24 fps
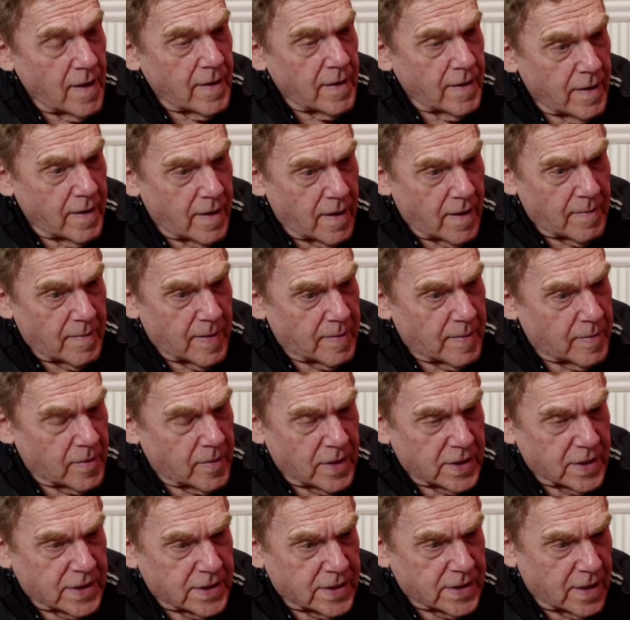Yeah, I remember
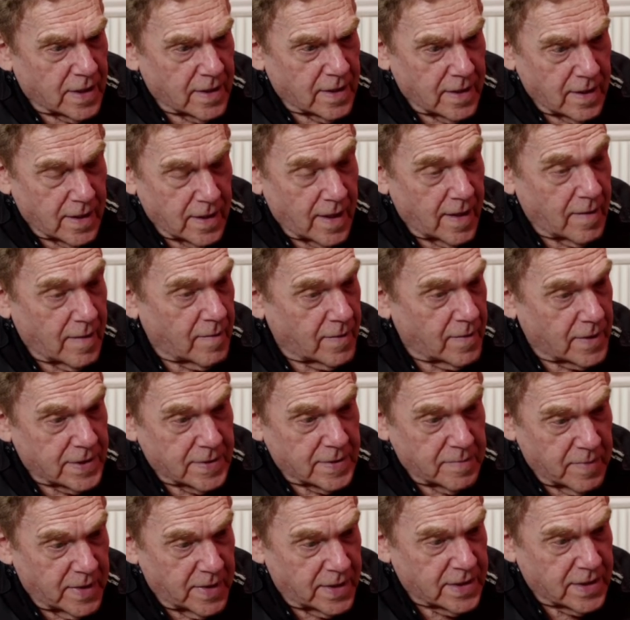on a Sunday night
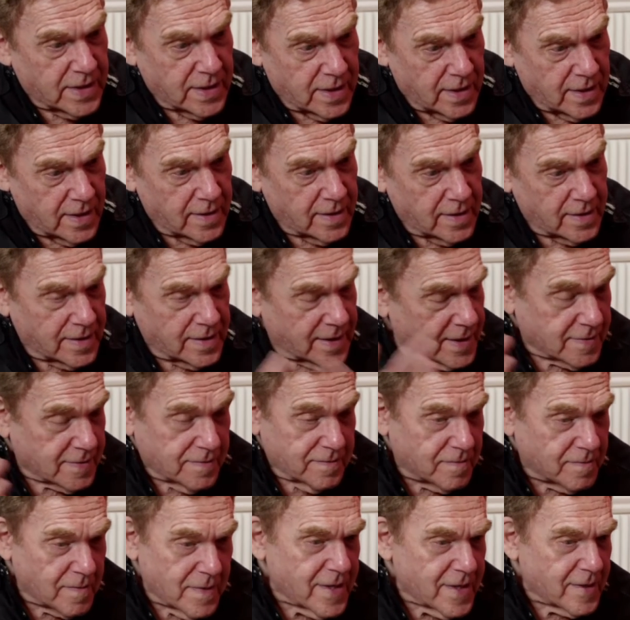once, Mitzi,
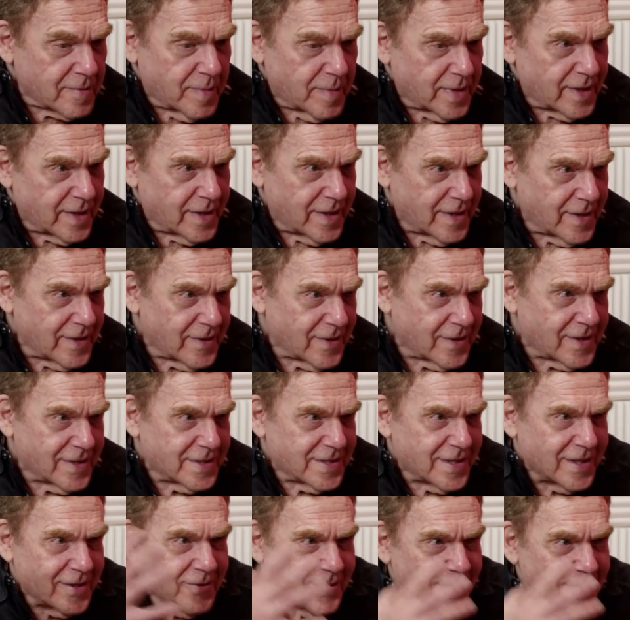it's weird being here
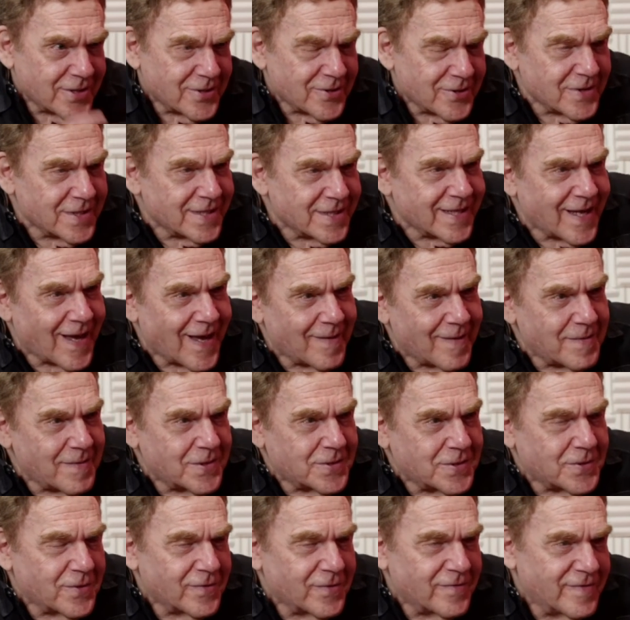because it creates all this Comedy
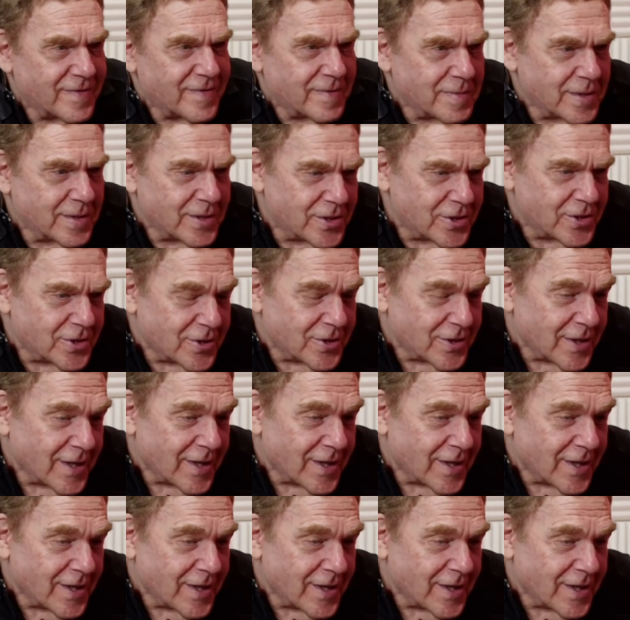Store vibage.